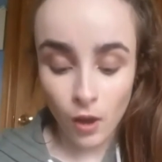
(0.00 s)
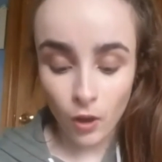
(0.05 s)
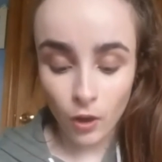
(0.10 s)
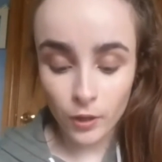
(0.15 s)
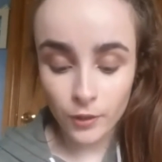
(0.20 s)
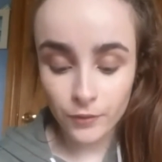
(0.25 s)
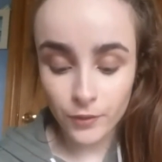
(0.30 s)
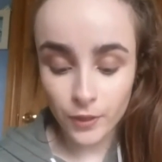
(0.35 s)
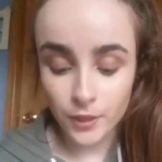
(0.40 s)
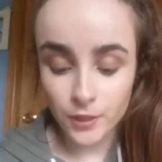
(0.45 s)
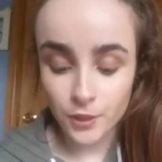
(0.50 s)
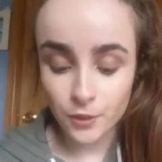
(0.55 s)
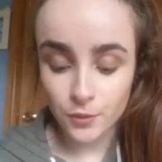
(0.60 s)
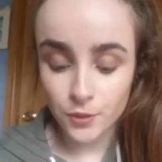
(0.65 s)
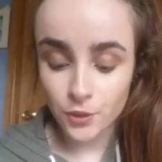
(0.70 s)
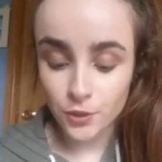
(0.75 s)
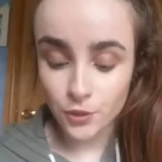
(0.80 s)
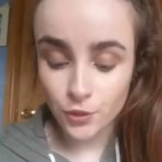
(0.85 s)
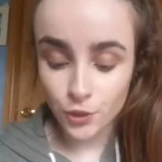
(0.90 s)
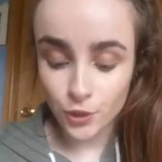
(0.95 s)
all you've got to do
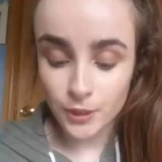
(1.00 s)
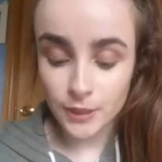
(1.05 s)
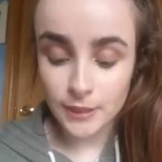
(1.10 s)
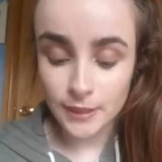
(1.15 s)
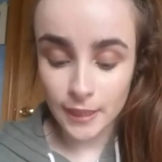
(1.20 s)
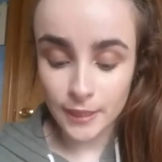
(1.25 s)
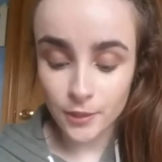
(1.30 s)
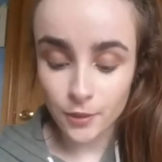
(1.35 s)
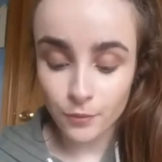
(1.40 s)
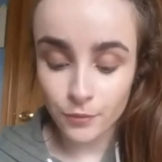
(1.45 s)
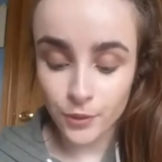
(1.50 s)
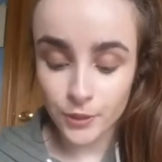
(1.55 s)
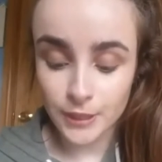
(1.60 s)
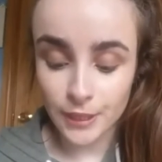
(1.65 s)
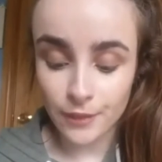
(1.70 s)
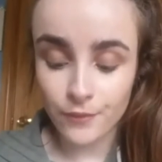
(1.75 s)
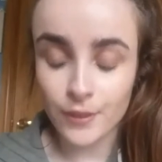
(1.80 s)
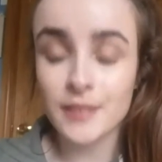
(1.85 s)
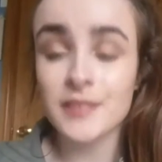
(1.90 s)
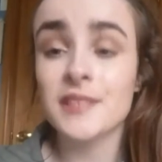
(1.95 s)
is just stand up for
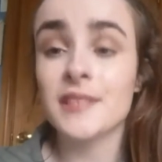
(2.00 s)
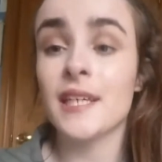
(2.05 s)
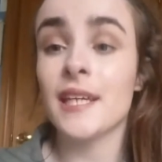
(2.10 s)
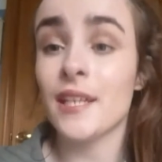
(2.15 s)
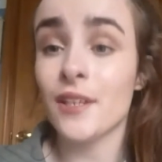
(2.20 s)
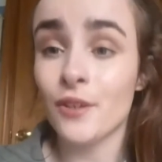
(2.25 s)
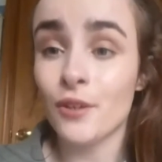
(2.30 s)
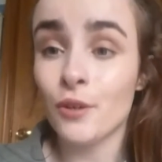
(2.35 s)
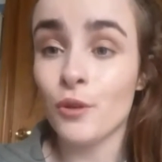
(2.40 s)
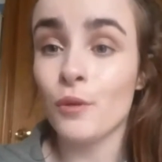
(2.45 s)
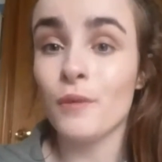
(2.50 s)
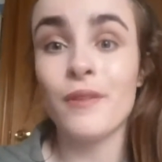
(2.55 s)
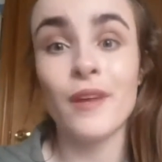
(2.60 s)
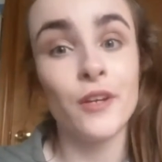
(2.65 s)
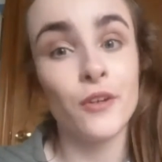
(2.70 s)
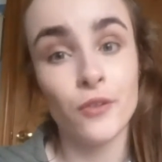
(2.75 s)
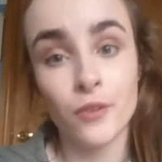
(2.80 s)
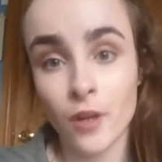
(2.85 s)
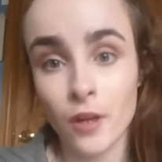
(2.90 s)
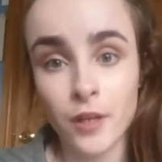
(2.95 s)
yourself and say no
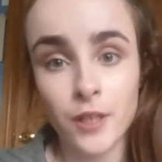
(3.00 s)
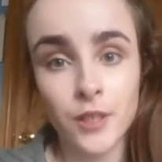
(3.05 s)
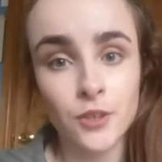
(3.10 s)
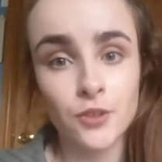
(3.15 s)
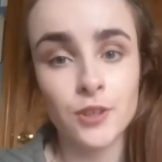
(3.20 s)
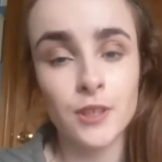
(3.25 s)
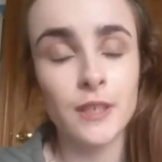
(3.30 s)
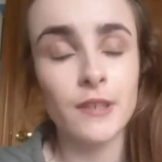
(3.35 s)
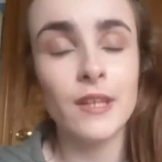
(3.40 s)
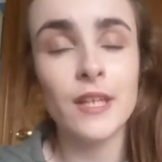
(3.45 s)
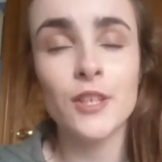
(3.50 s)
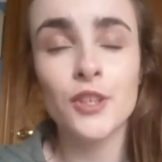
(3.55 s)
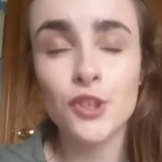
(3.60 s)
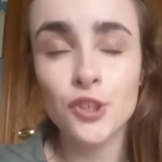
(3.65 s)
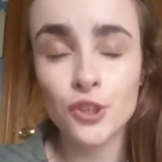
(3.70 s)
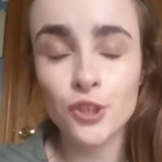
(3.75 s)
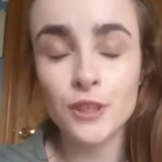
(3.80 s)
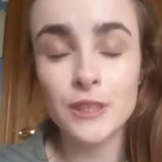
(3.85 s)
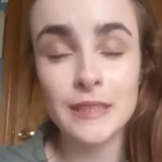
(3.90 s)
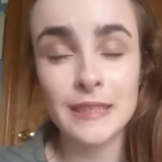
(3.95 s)
that you're not interested. They
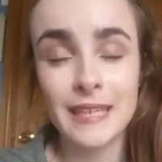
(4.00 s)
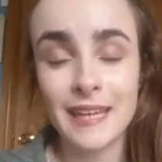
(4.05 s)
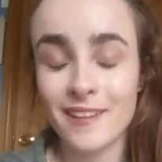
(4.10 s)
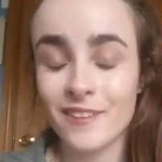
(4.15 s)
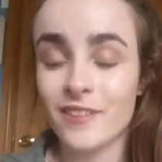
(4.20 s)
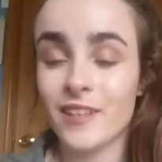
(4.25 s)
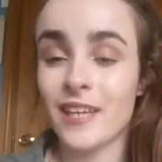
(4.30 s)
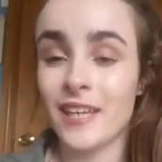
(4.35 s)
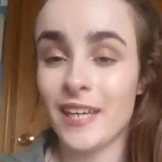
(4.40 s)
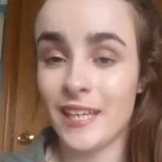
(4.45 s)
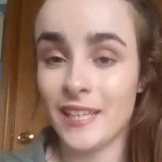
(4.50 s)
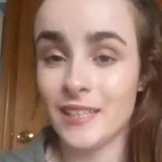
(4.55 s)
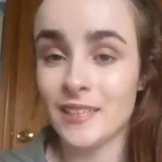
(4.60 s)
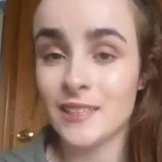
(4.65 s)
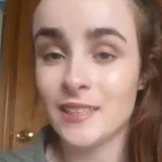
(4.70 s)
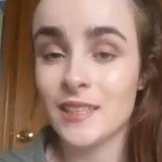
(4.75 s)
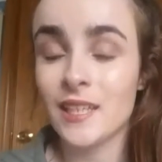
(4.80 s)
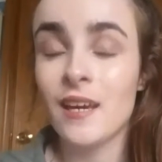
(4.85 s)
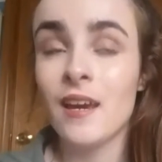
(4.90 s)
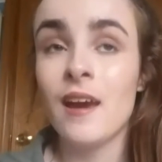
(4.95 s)
should get the
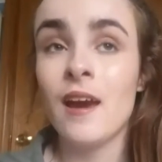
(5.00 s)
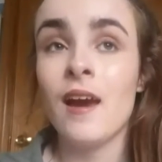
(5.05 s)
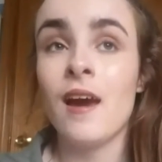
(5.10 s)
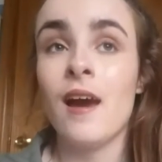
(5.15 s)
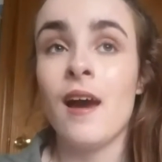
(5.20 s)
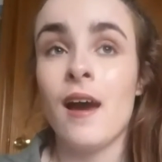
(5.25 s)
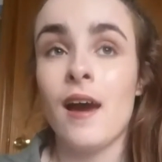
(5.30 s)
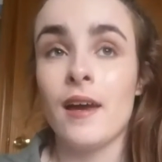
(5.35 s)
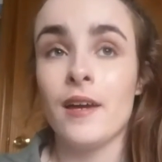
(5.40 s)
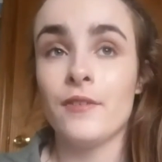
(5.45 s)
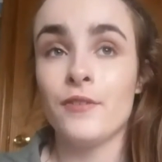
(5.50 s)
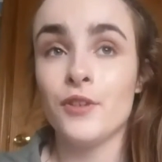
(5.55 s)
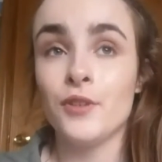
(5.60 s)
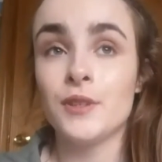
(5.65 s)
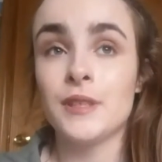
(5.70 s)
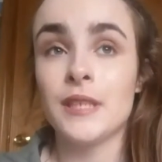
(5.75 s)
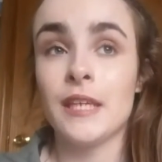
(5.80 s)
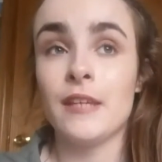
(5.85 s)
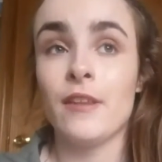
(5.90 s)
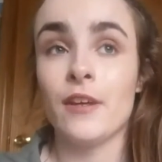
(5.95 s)
hint. If you
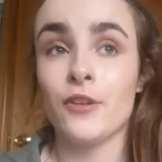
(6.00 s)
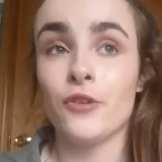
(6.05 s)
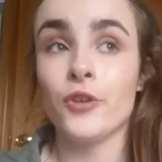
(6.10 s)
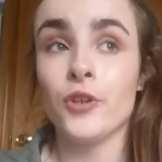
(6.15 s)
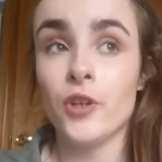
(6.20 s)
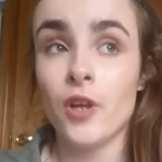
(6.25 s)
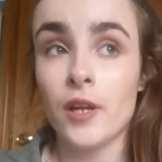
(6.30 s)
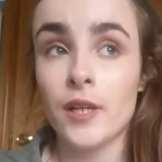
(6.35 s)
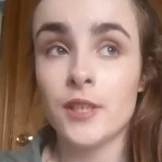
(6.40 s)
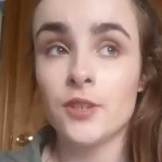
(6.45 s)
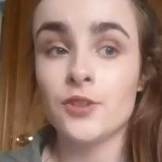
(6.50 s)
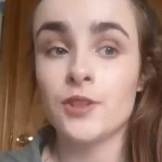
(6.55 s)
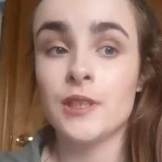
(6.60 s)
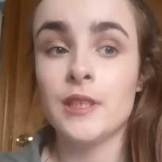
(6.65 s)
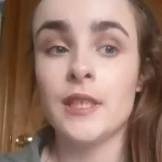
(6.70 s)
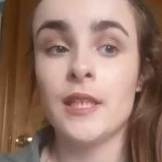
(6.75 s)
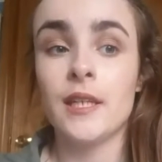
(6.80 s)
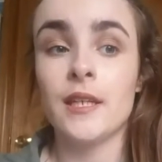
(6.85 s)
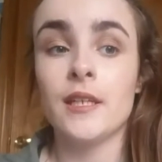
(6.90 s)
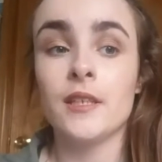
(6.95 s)
say that you're not
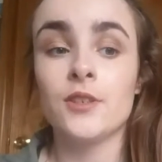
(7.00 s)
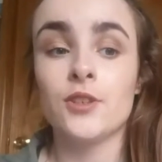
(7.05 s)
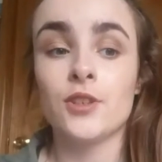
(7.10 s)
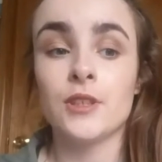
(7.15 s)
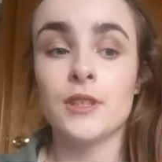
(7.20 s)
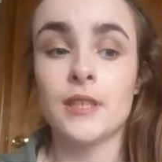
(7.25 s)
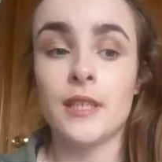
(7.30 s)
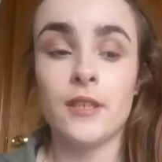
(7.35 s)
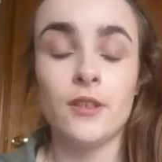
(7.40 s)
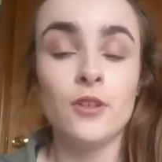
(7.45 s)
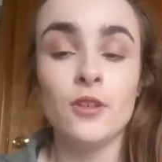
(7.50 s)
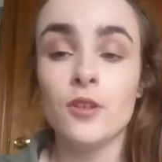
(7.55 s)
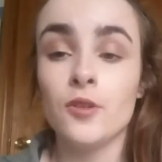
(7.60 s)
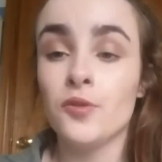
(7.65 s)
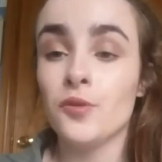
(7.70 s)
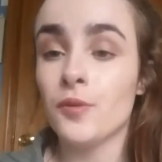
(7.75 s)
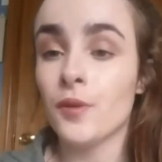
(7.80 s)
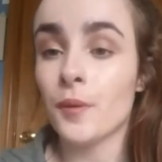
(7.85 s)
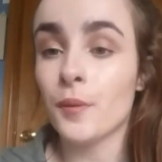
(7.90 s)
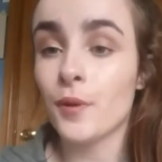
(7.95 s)
interested in it, just say
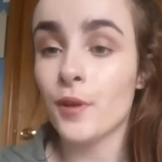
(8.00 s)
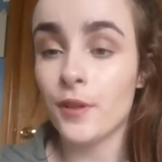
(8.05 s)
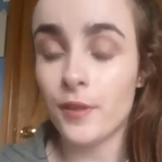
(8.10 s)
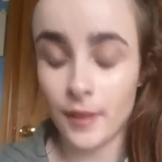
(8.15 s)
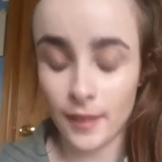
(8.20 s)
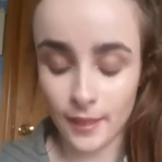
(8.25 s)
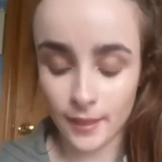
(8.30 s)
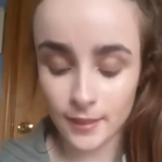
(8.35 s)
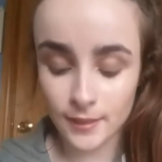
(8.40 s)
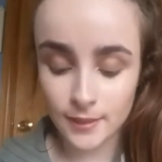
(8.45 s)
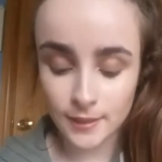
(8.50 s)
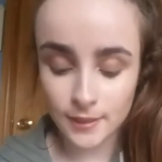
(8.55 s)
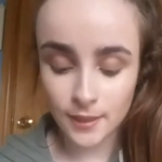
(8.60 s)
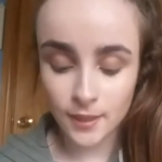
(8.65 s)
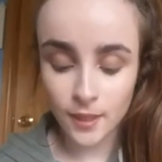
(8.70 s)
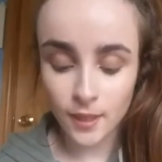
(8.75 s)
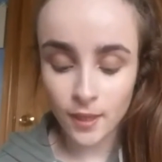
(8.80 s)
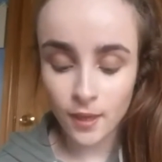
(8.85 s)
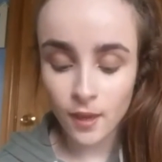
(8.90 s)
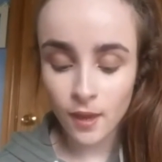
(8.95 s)
no, I'm good, thanks.